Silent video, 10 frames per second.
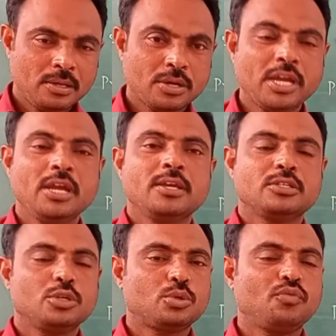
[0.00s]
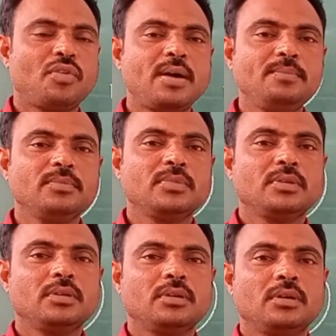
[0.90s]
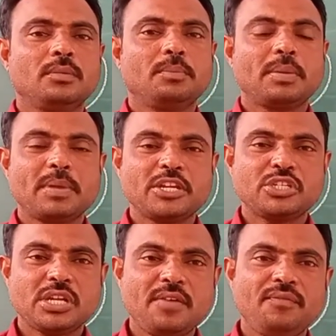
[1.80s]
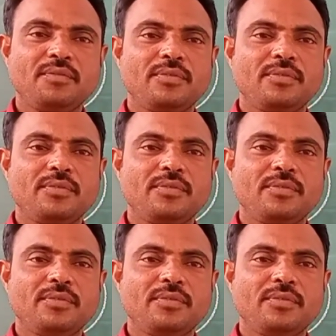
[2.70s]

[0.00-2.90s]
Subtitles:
Okay, so to form preparation of